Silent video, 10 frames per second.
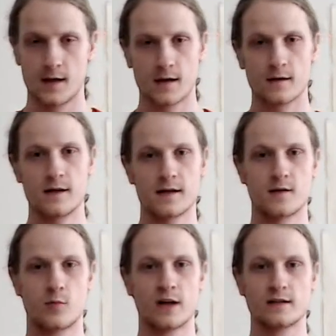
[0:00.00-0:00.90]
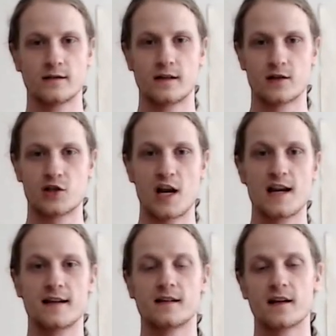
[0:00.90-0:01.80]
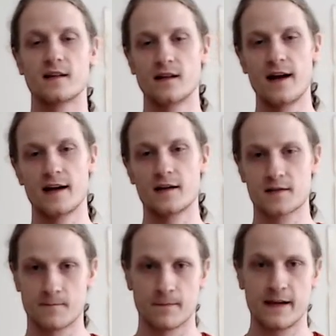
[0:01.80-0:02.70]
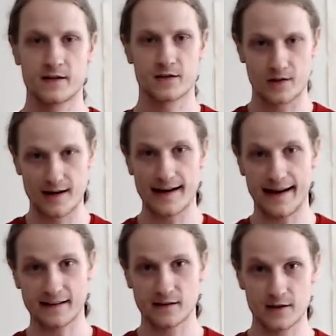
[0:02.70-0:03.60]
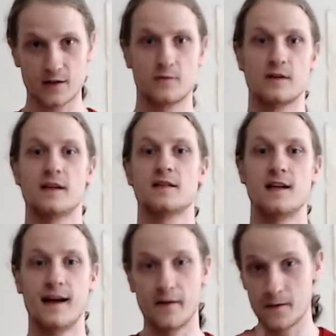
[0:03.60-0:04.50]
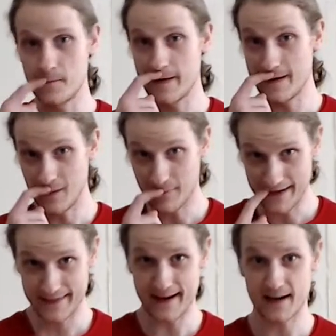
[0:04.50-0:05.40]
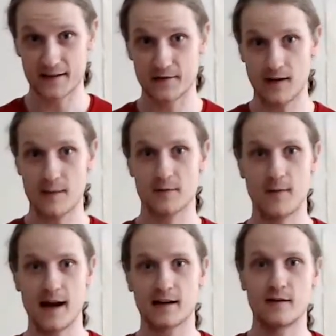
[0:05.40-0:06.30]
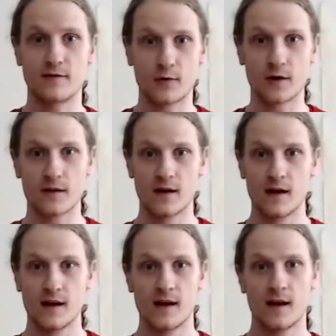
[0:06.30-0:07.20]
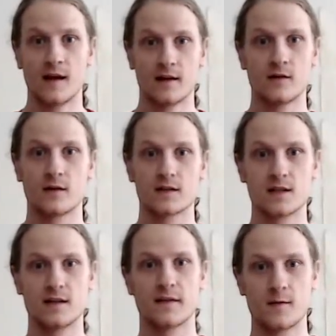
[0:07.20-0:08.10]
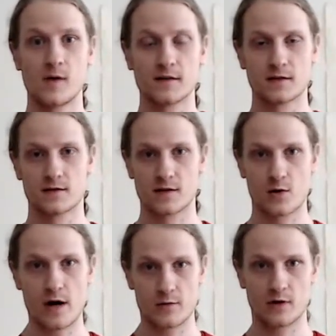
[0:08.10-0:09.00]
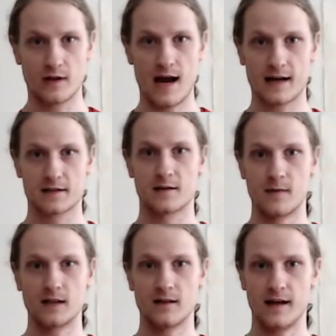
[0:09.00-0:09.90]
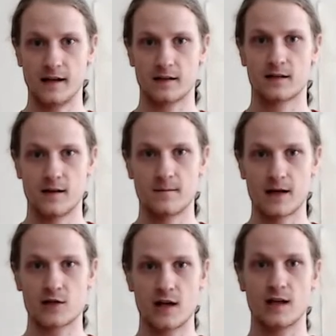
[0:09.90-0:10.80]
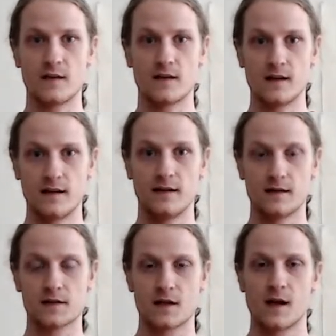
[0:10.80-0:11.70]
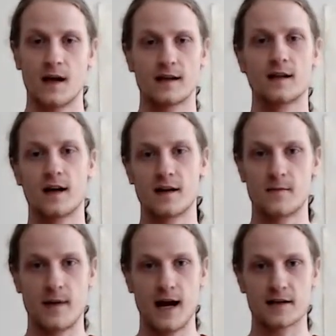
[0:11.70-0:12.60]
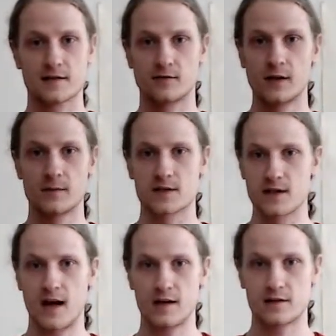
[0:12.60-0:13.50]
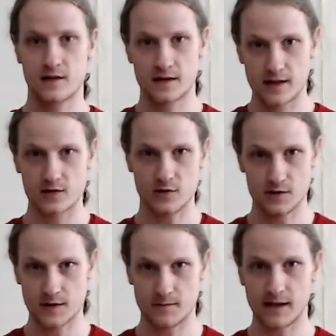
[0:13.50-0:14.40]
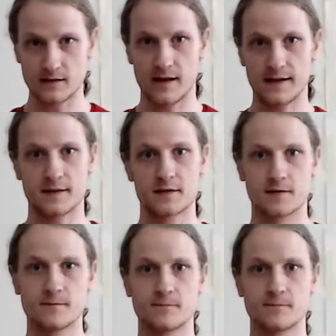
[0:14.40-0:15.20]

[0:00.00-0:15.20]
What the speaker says: Right, bring a little shake into the legs. Here's a great angle. You can really see how the meat on my thighs flaps back and forth. And you can see that the muscles are quite relaxed in my legs. And by shaking the knees, I can kind of passively massage the tissues in my legs.